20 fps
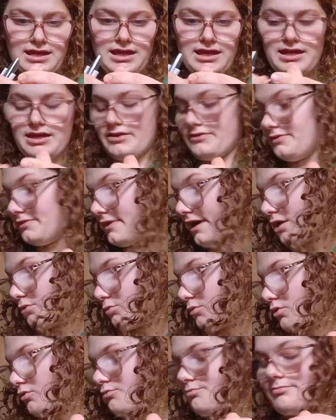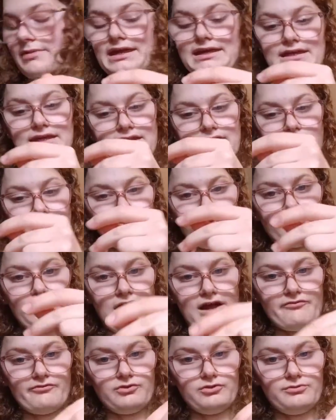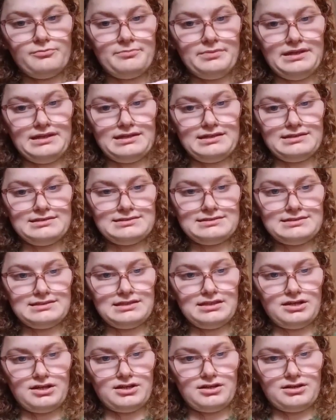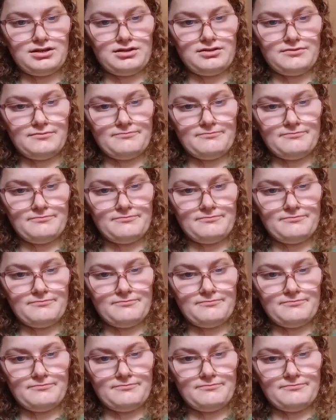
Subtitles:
And that won't make it unravel because they're